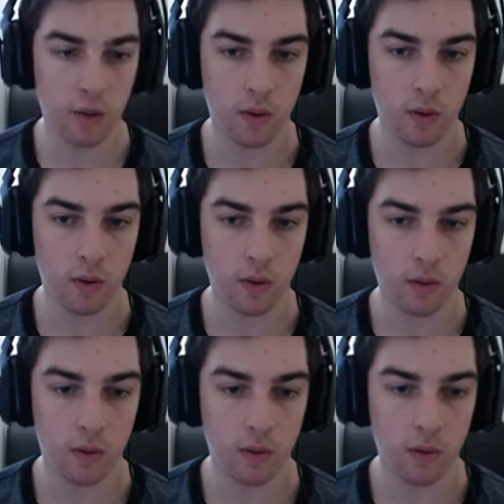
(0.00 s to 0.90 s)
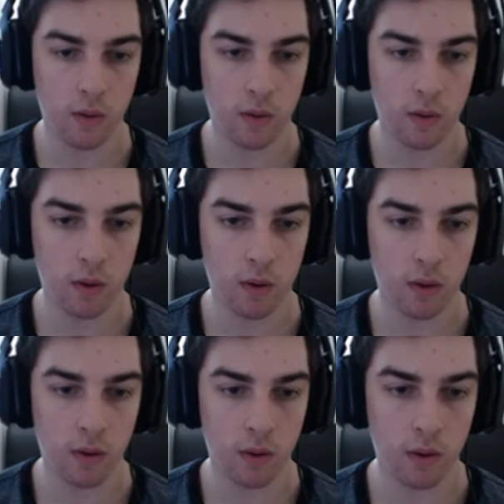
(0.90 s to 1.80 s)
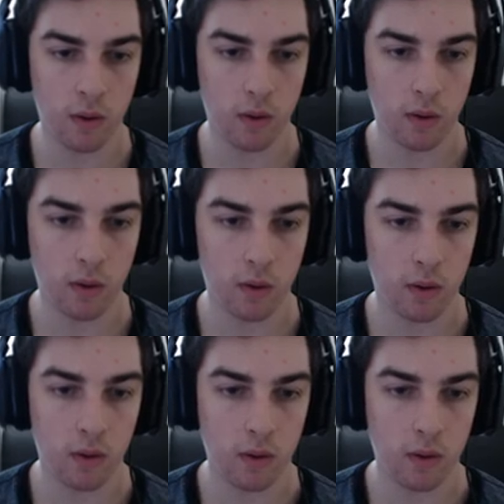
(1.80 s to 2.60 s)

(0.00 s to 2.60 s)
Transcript: Nothing is said.